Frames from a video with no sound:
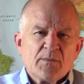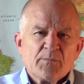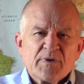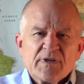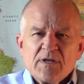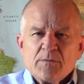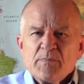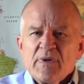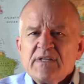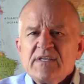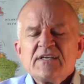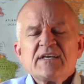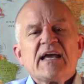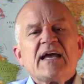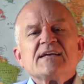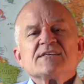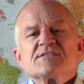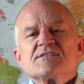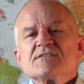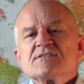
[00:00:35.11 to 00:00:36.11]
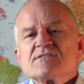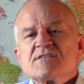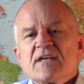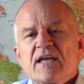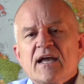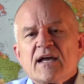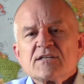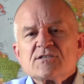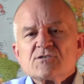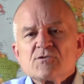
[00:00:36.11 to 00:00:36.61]
But in many cases,
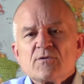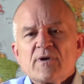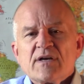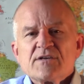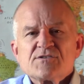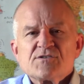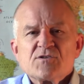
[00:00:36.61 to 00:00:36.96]
the answer as